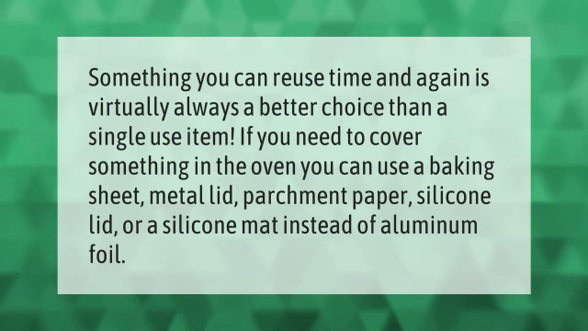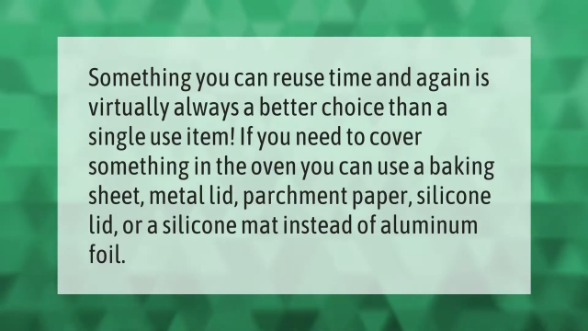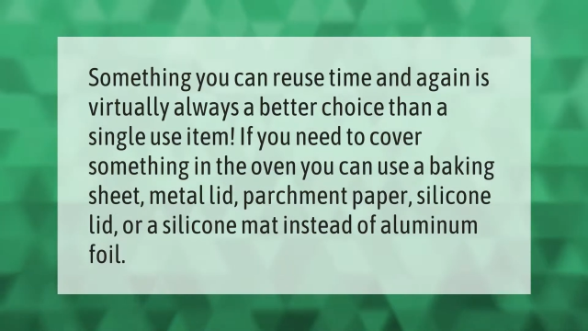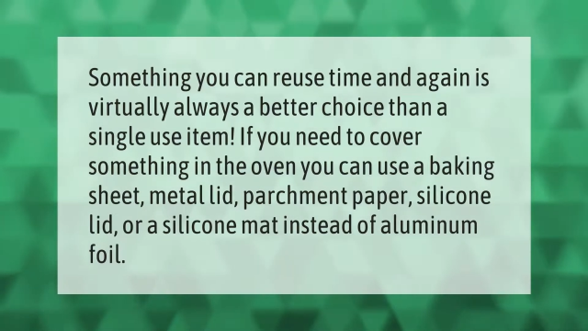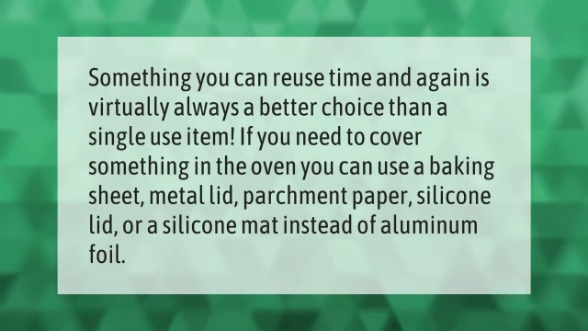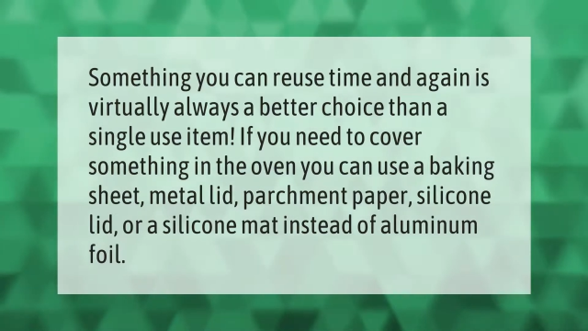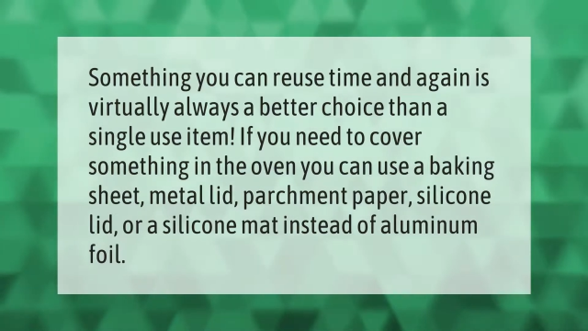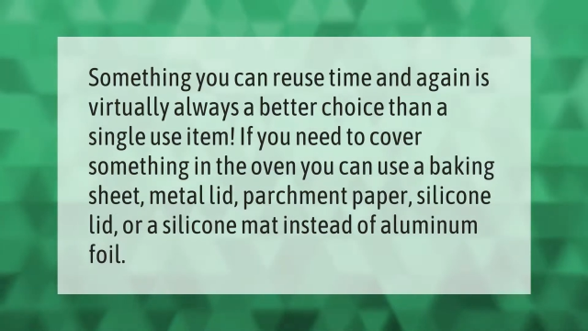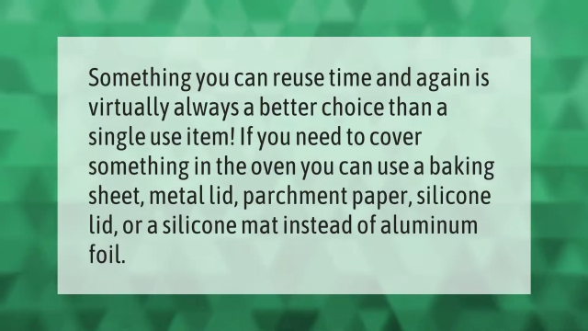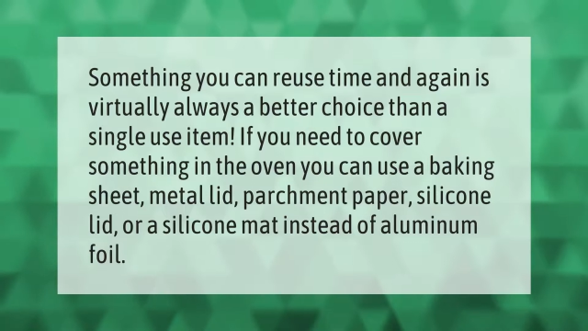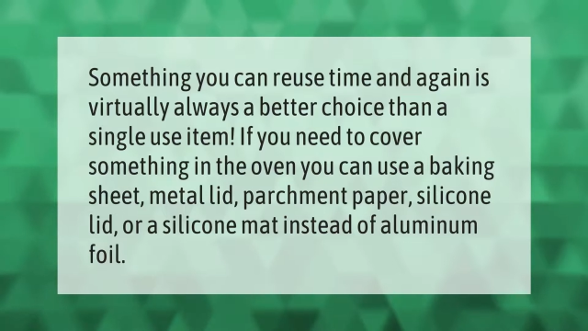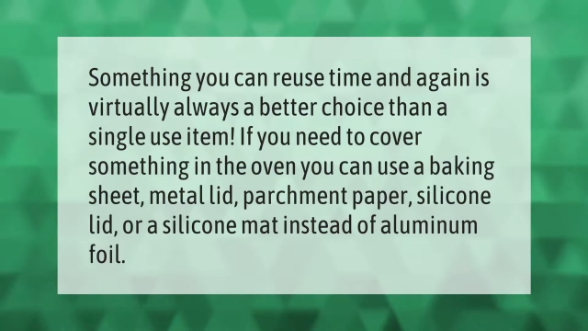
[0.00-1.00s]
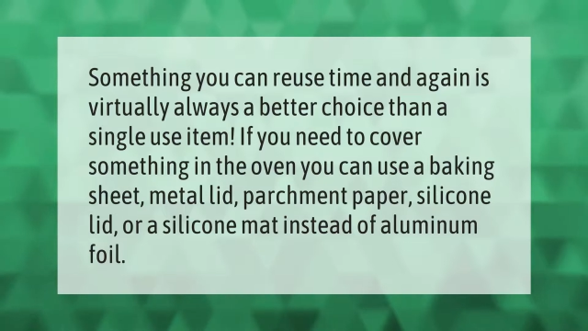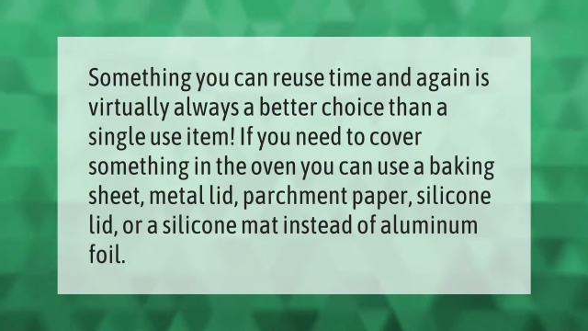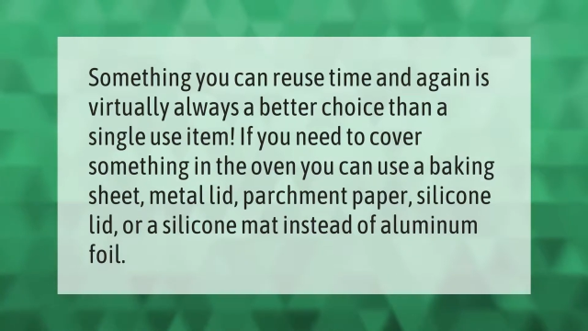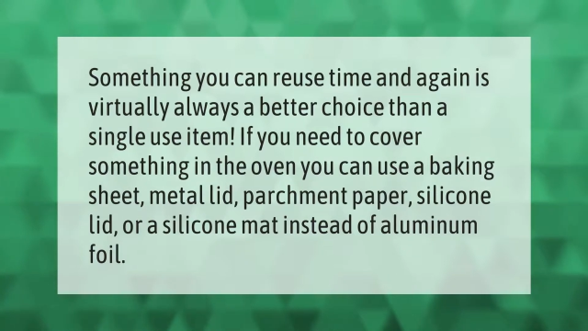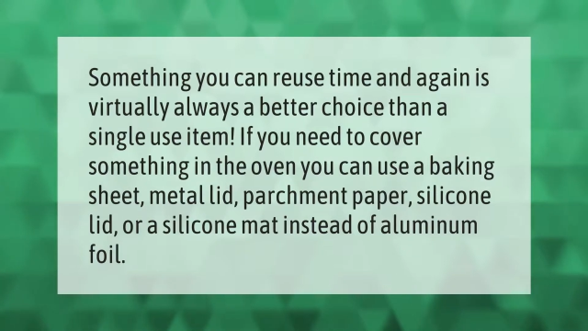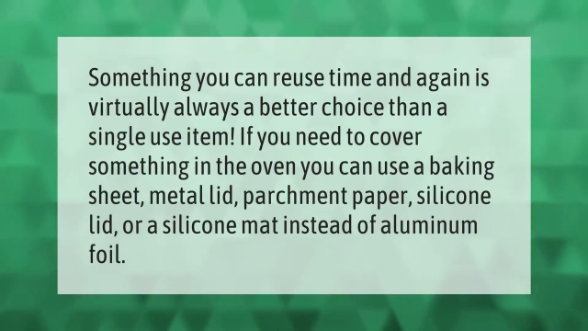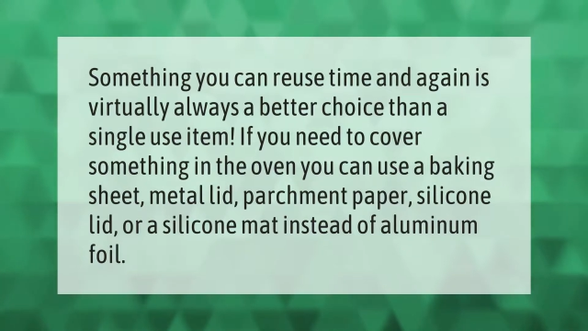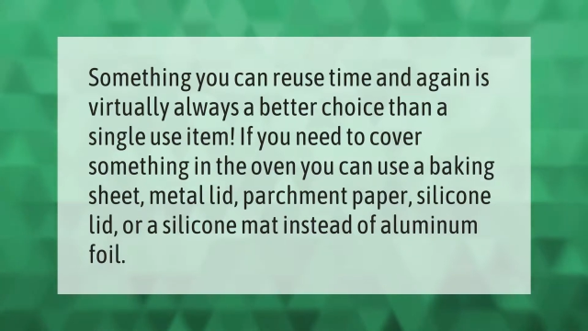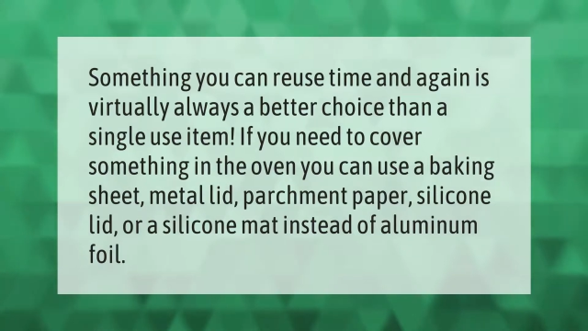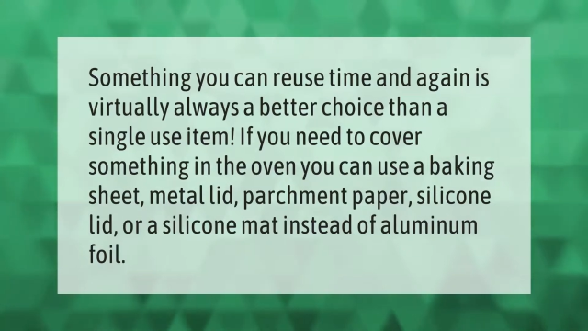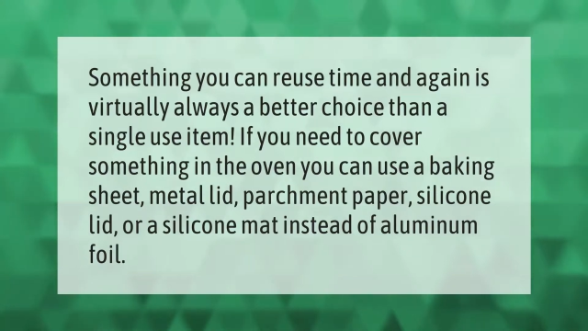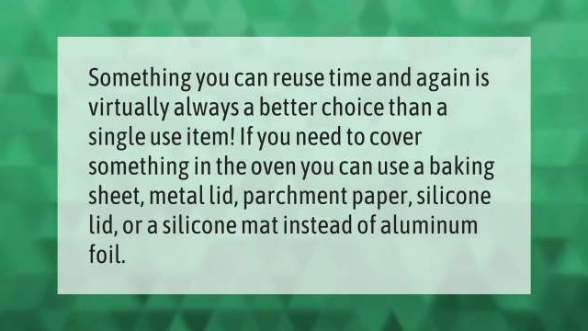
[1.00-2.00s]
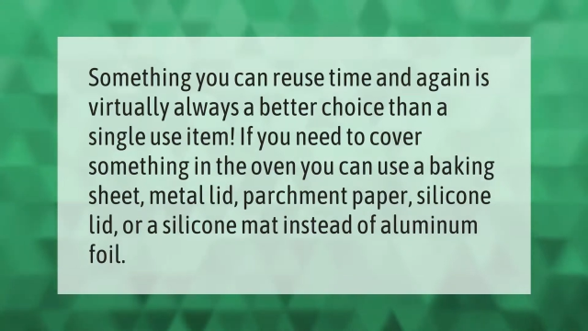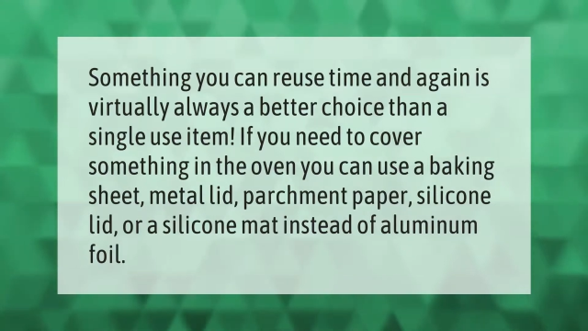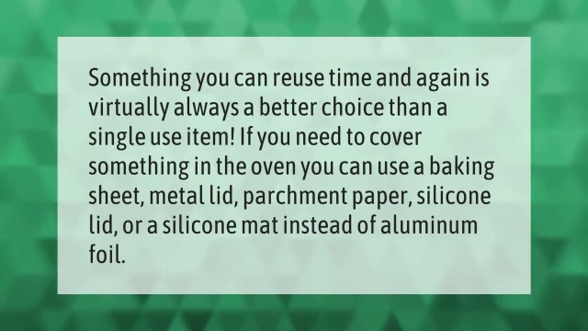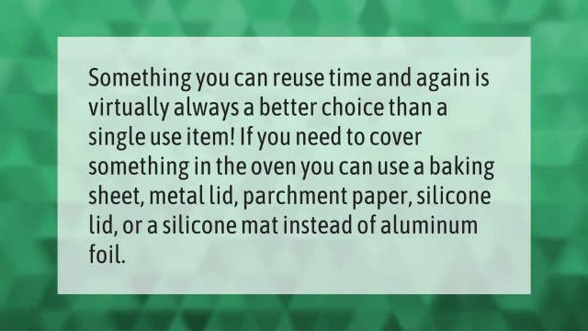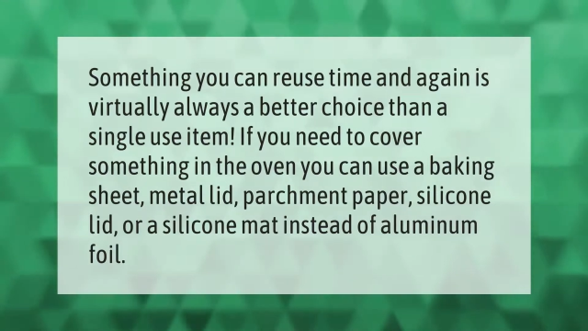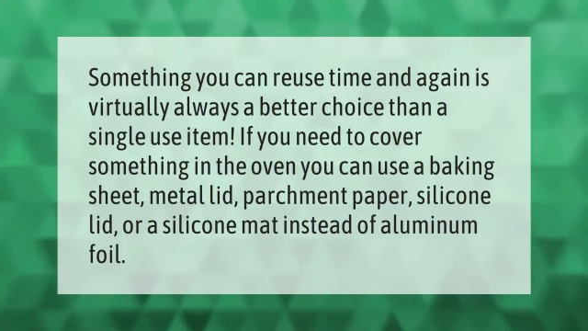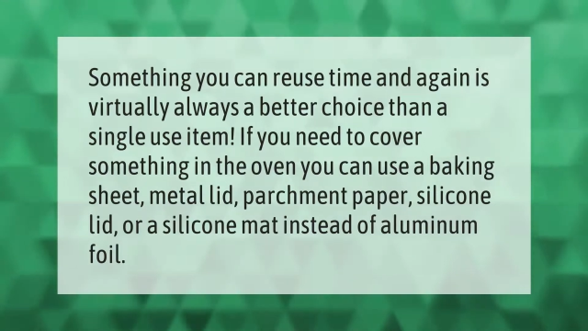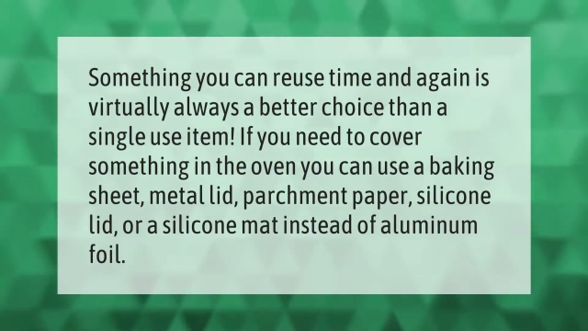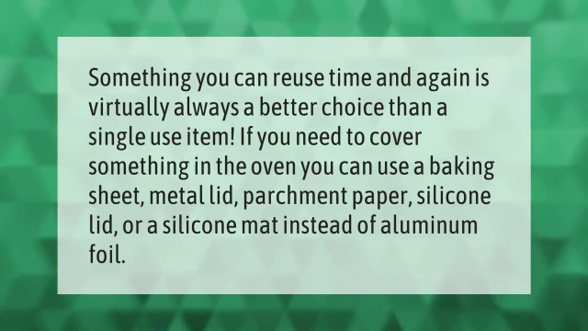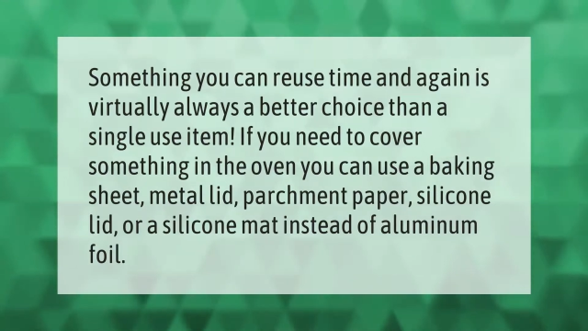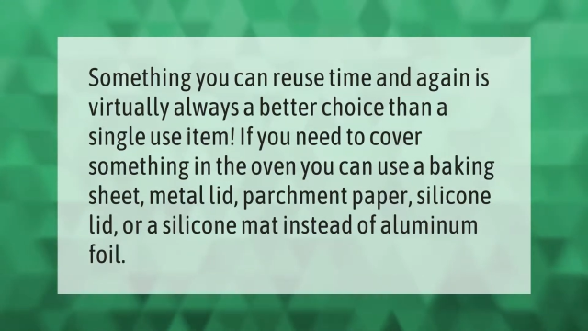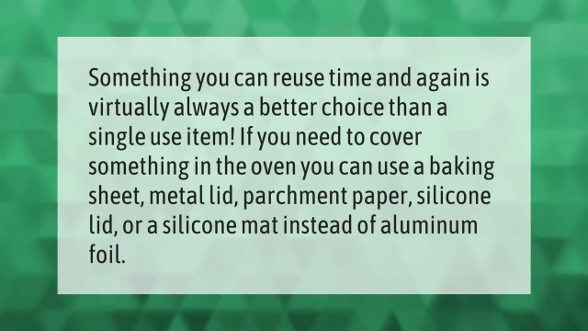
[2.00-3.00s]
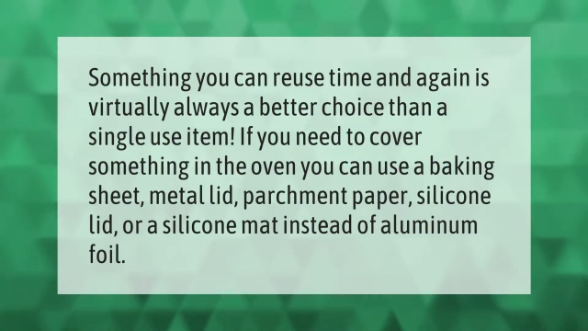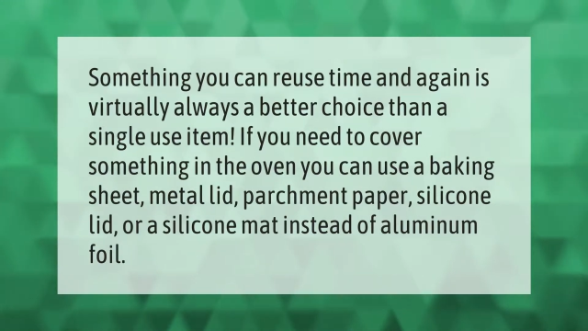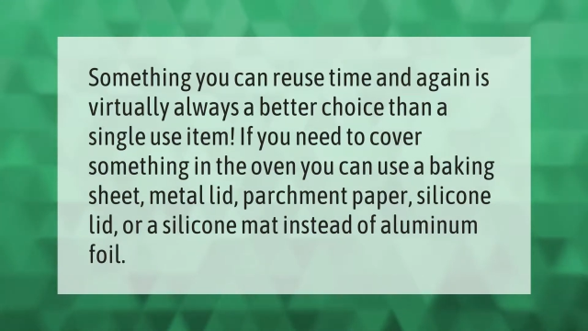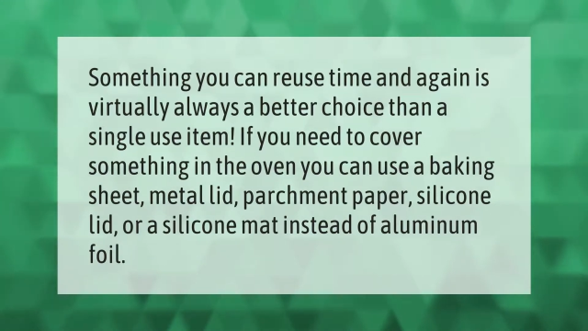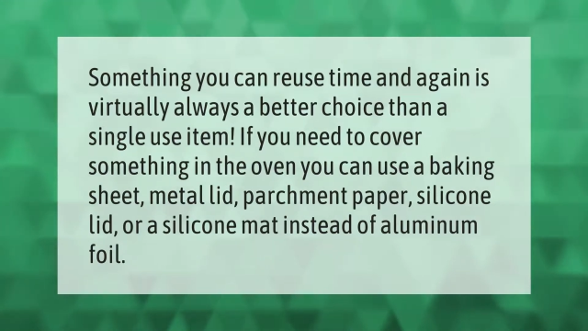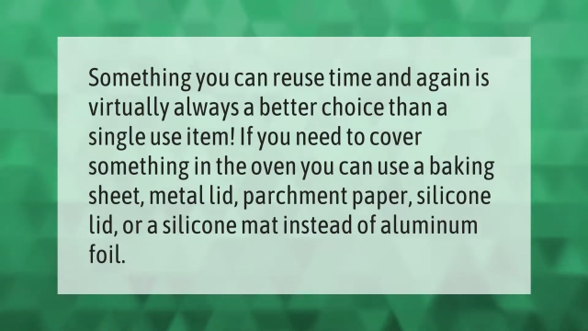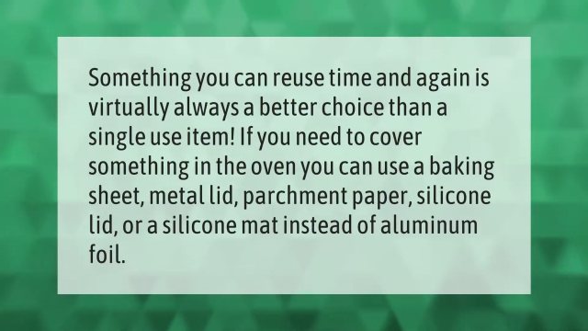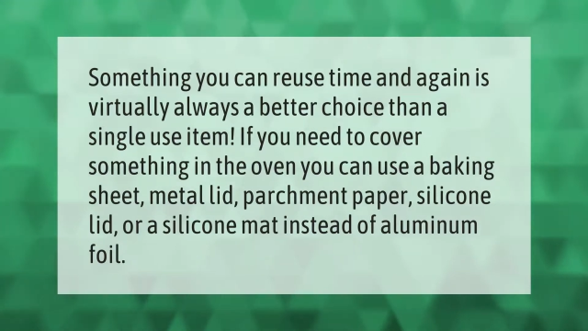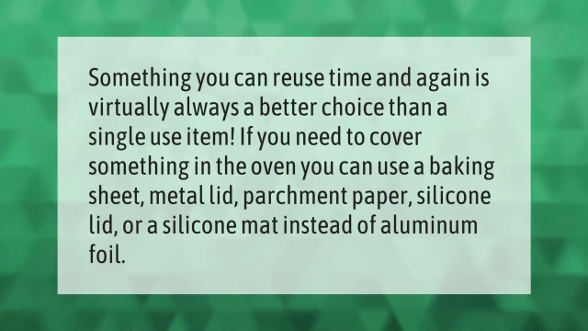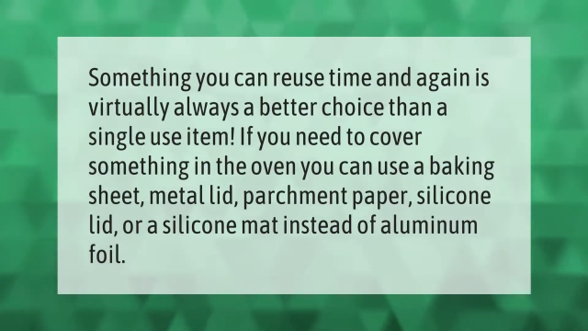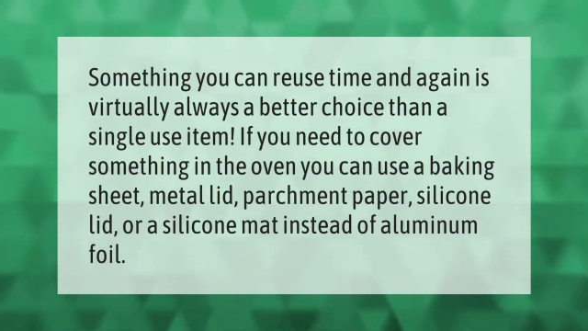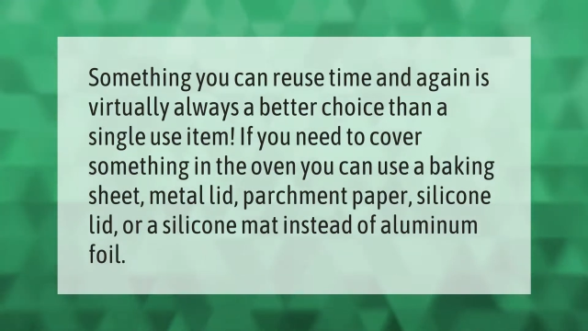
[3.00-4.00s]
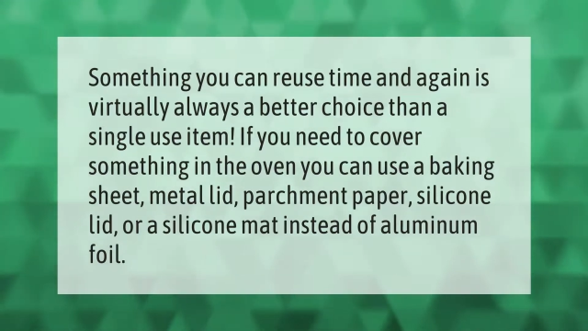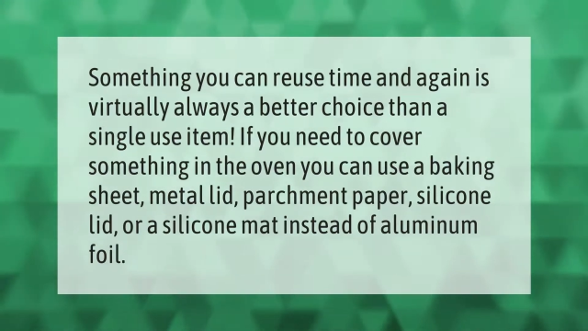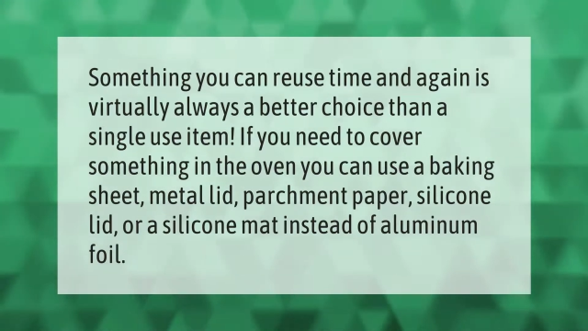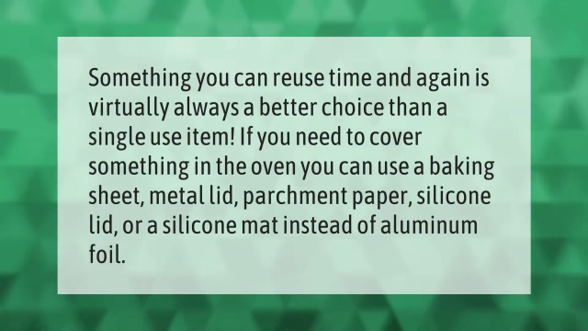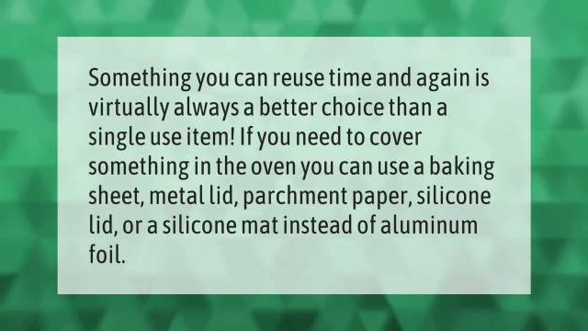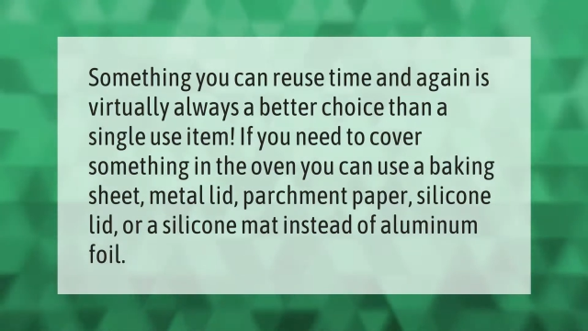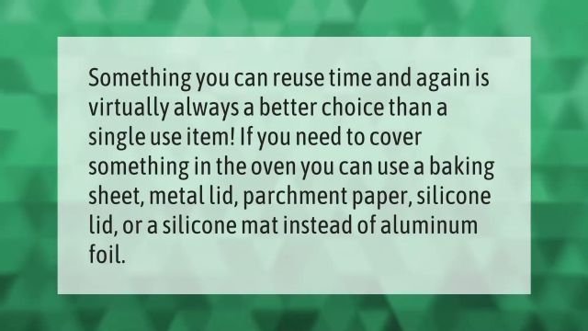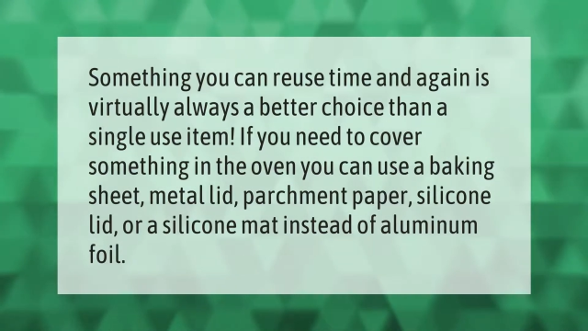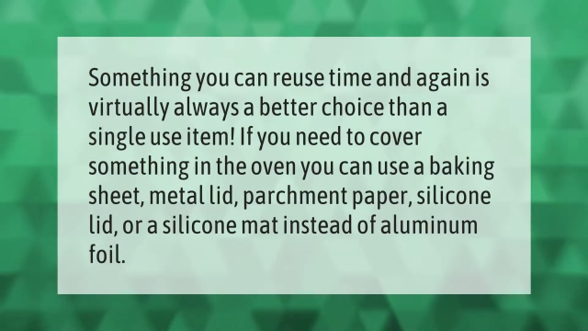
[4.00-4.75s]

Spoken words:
(no speaker visible)